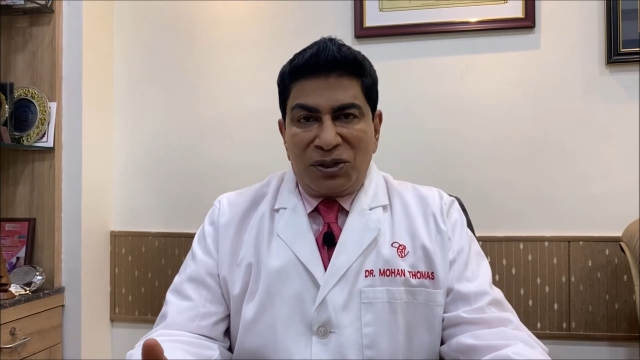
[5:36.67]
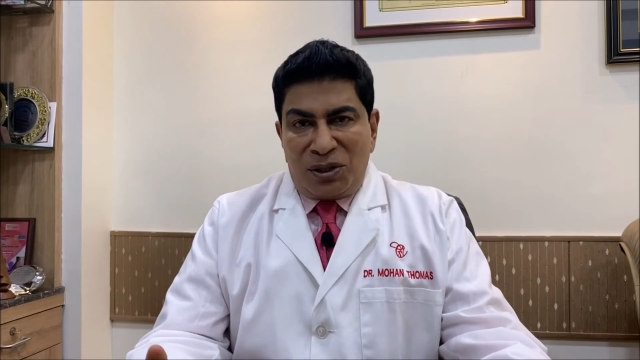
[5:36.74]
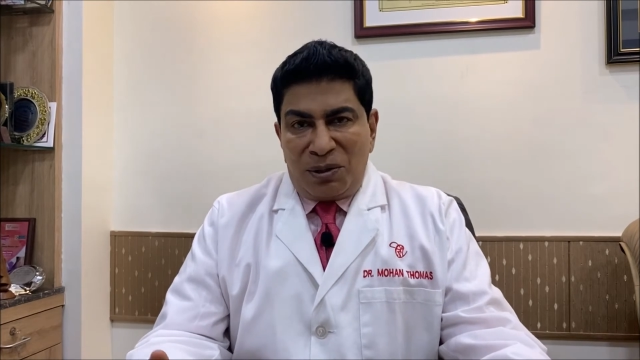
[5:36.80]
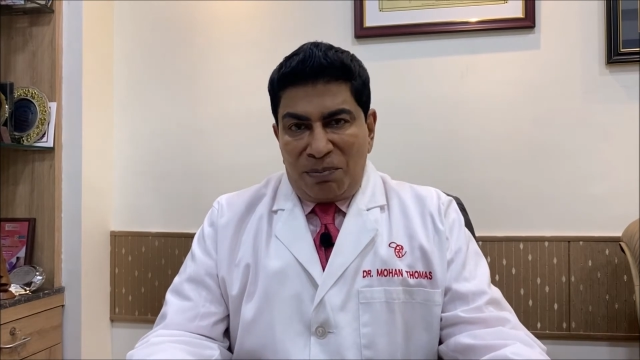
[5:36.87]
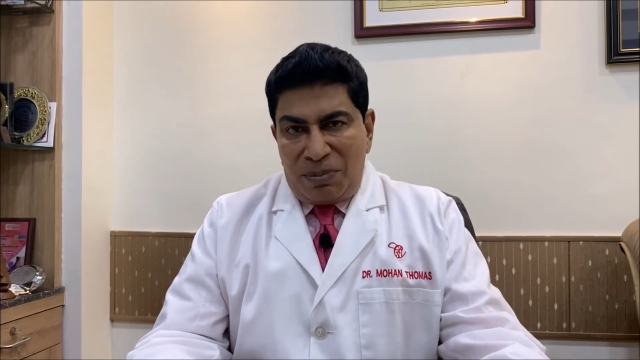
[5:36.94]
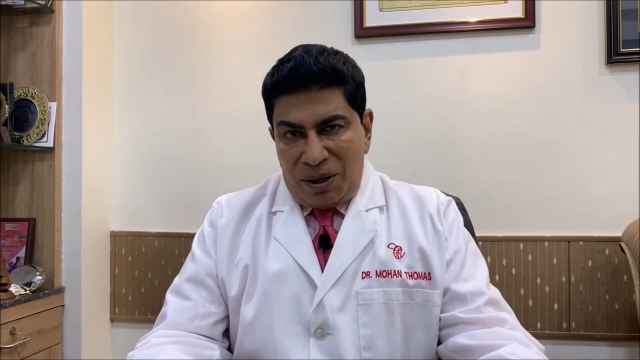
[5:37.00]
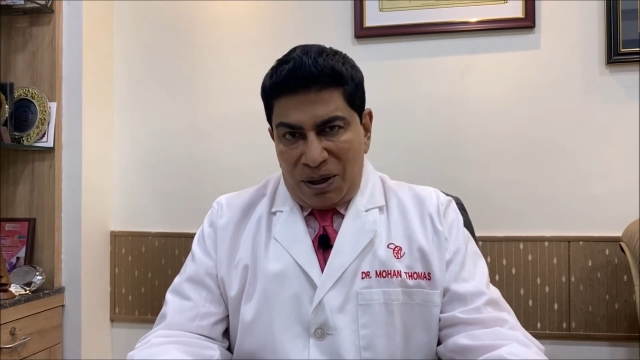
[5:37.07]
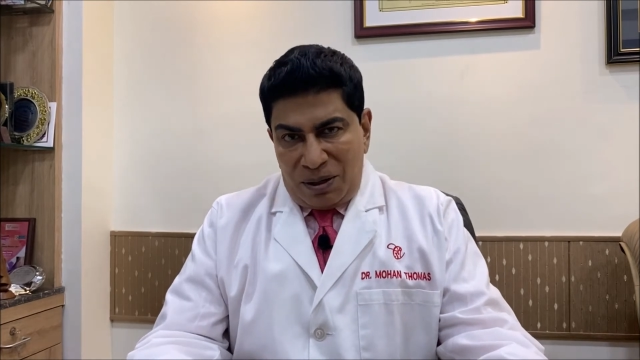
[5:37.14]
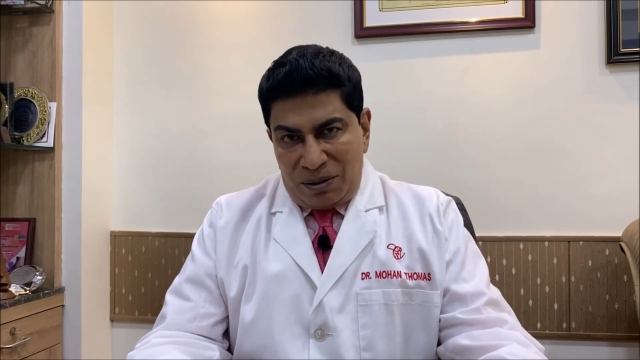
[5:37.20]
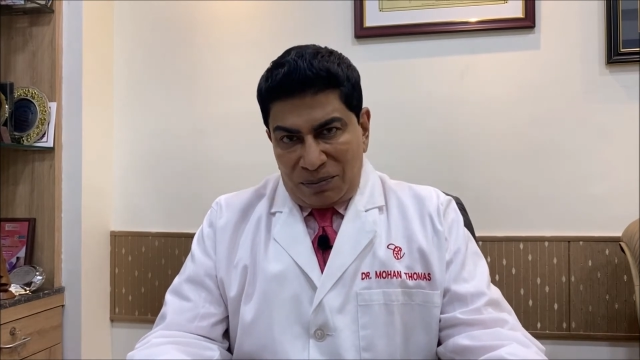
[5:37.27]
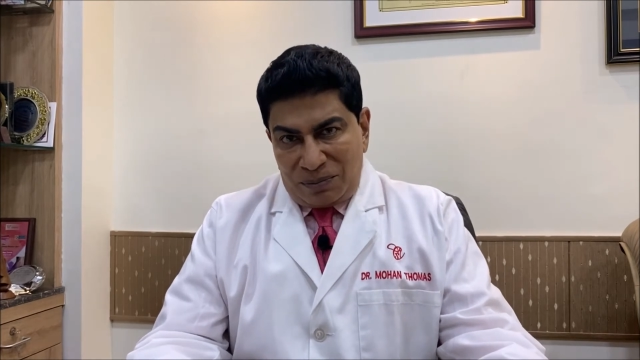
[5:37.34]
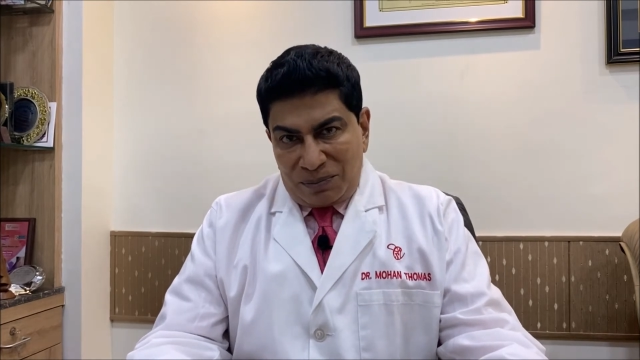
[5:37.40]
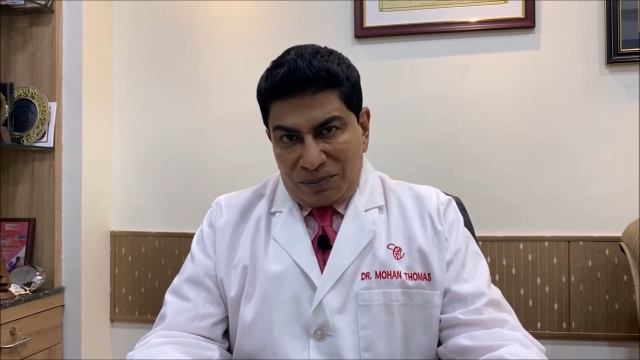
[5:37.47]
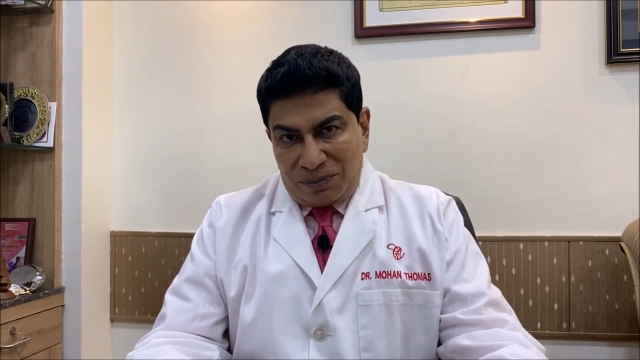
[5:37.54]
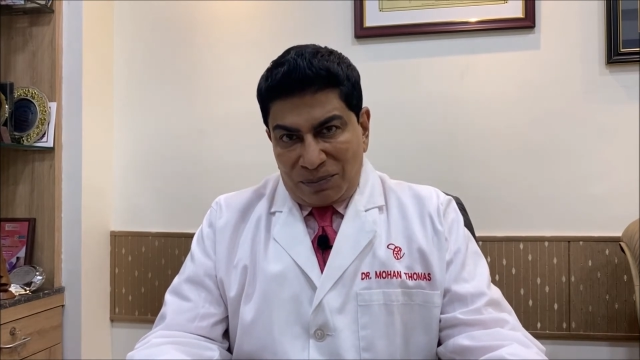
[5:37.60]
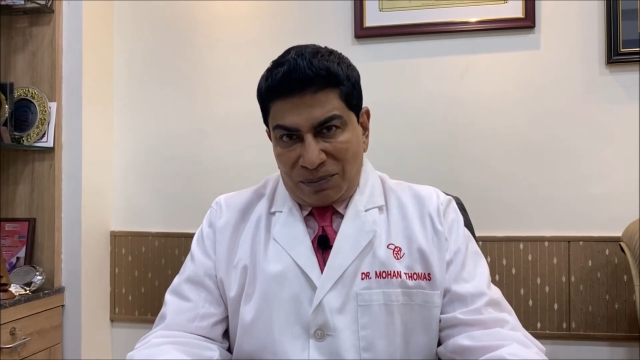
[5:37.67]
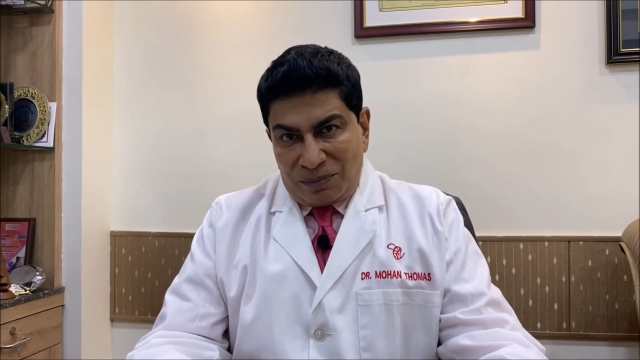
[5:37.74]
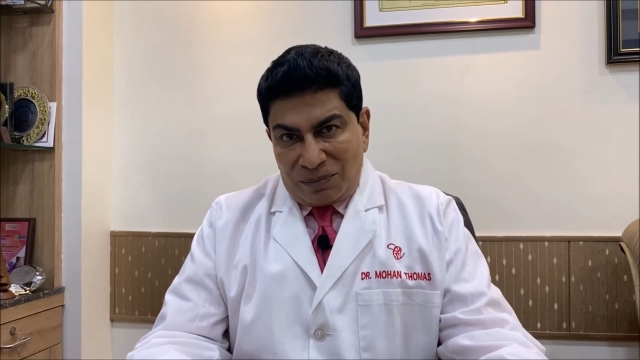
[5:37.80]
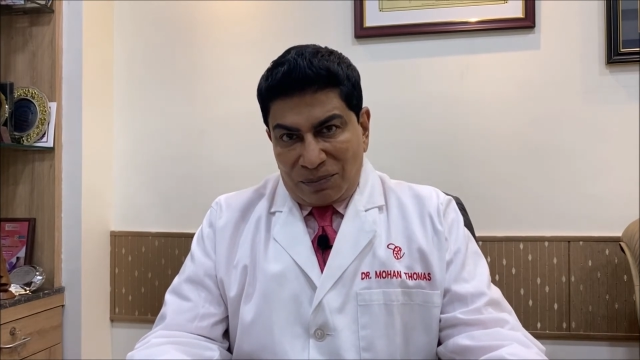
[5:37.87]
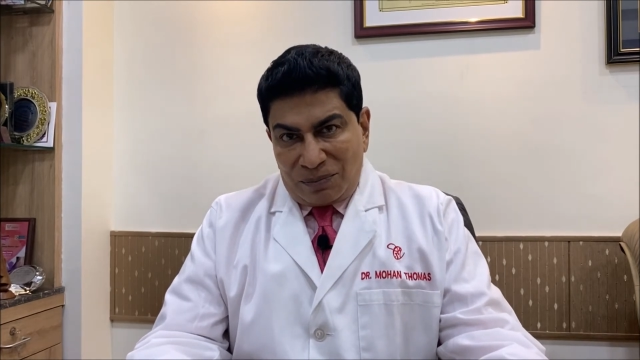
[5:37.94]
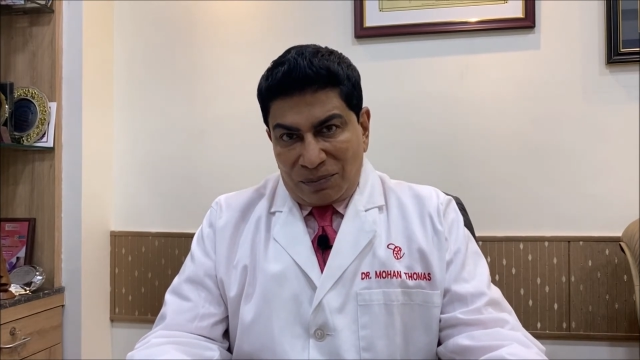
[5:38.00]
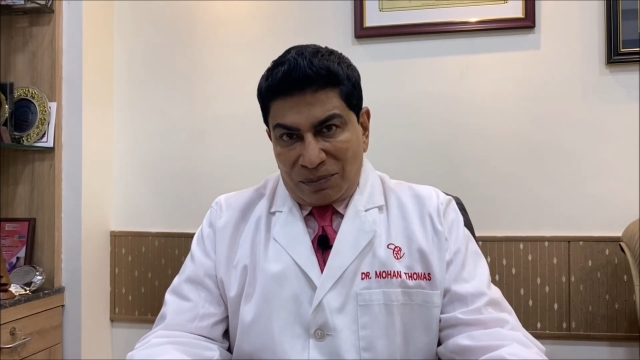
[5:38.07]
a burn,
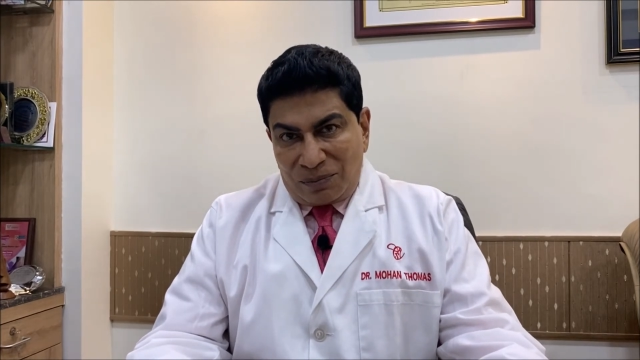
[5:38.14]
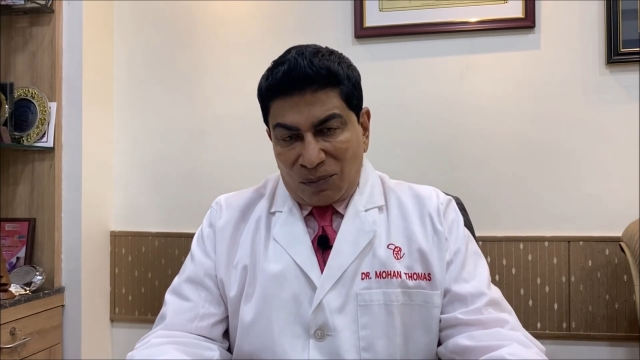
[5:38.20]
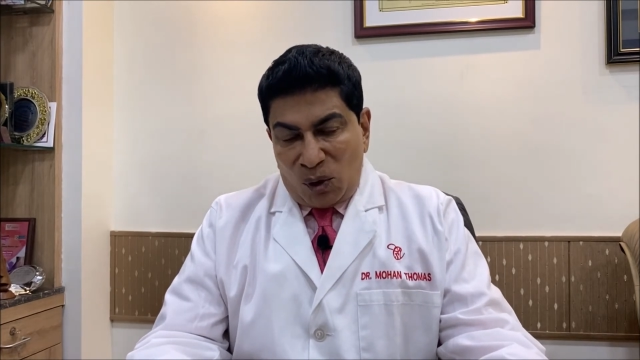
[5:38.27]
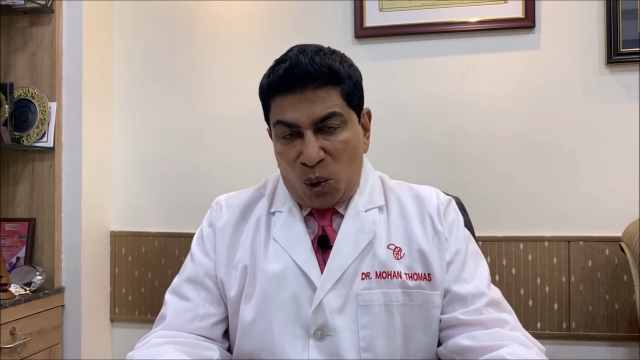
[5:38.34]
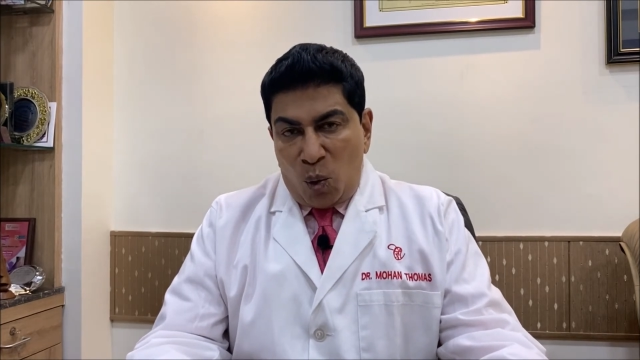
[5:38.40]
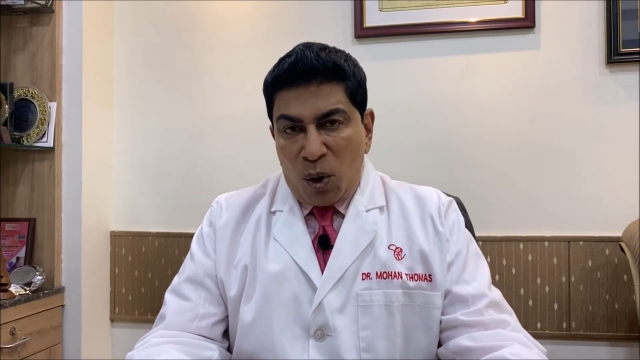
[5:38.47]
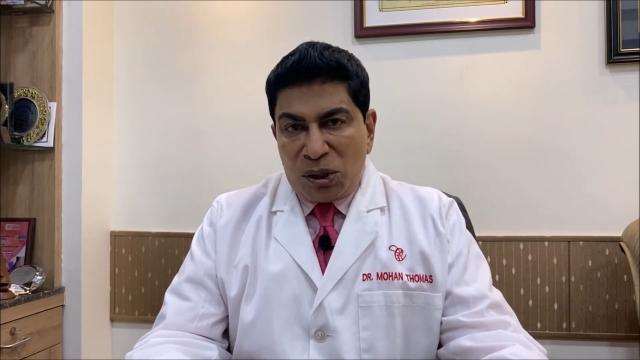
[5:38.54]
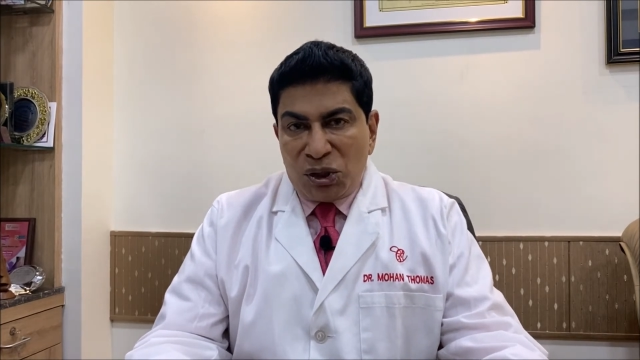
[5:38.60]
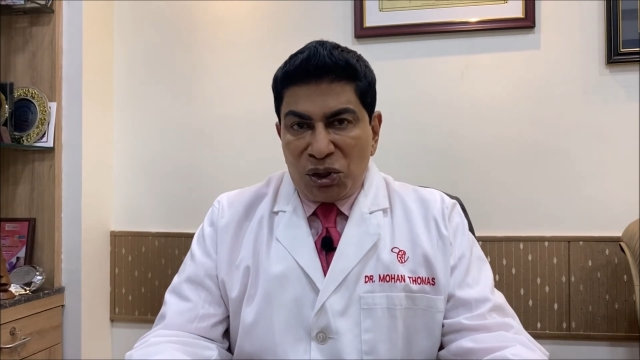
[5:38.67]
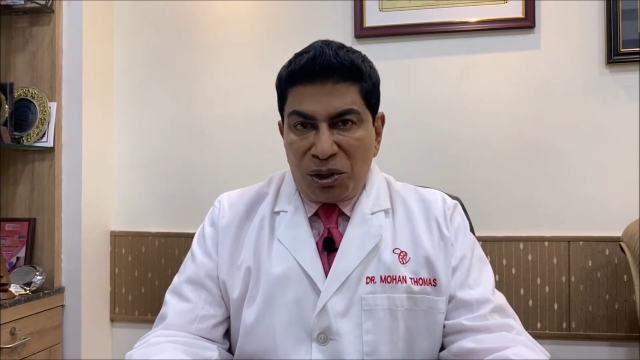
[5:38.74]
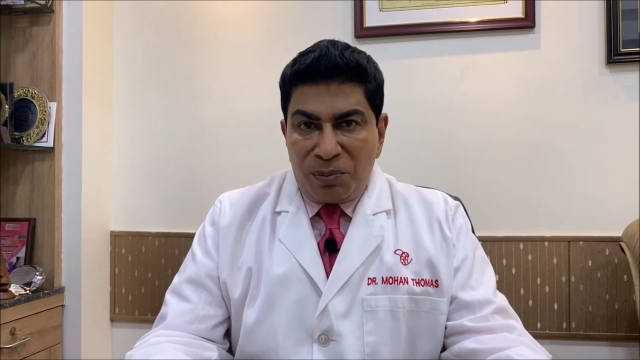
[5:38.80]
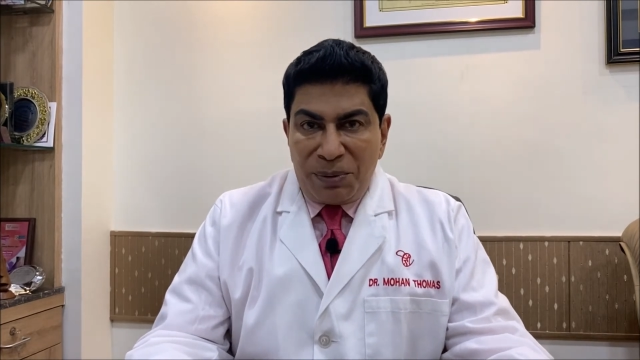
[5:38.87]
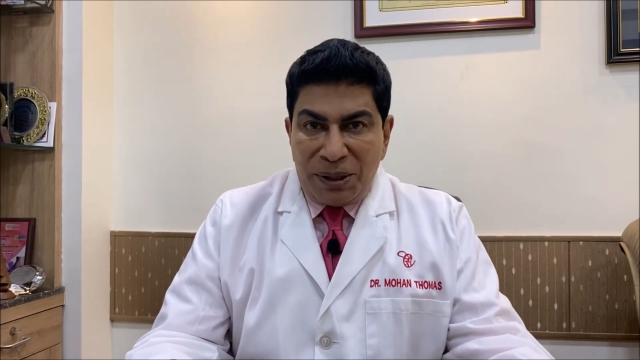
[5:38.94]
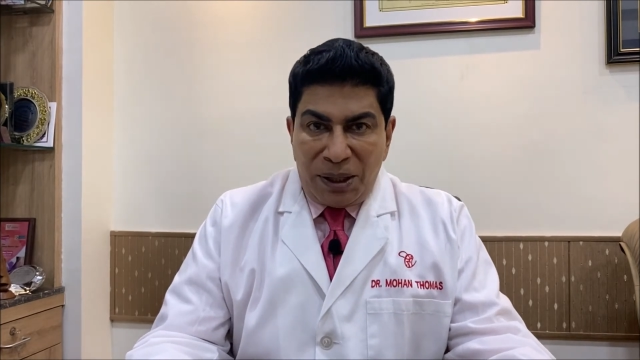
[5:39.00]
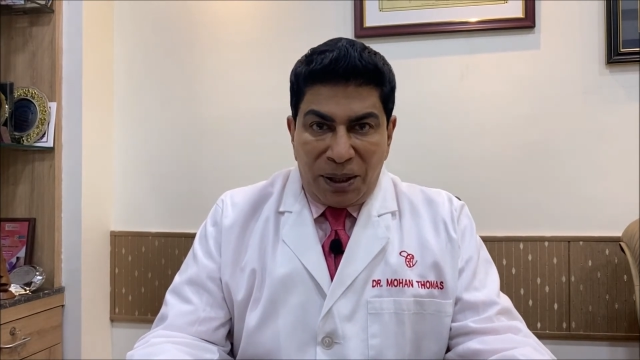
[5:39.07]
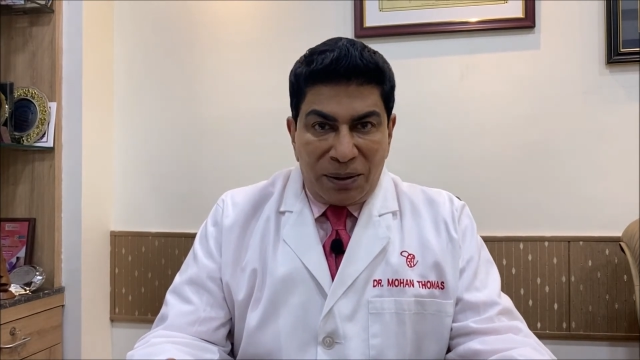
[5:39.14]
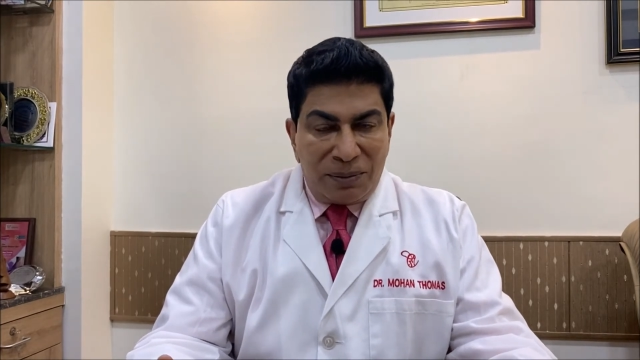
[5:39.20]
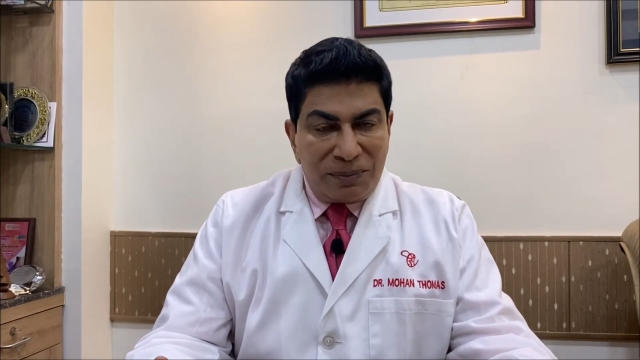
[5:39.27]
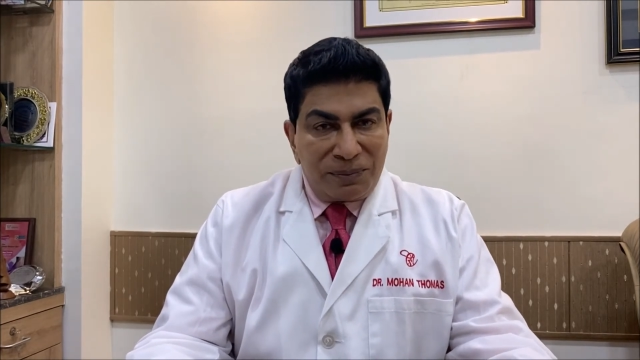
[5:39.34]
what should be done?